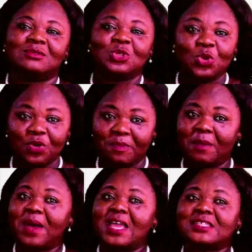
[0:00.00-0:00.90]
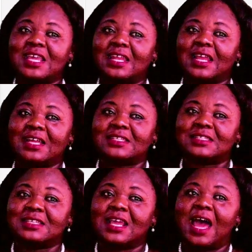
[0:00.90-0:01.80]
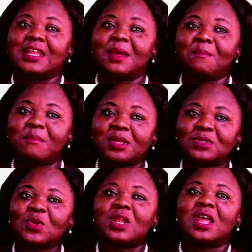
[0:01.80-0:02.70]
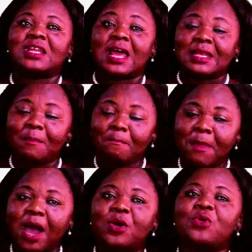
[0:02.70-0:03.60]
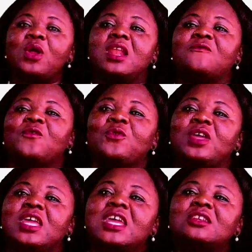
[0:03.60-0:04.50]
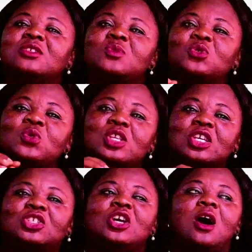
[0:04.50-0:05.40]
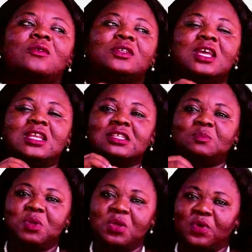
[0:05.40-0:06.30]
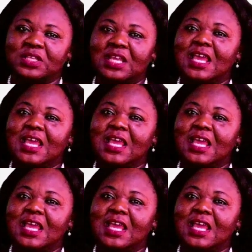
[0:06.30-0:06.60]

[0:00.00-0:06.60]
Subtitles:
Do you remember I said that at the macro level, it is between the child and his parent.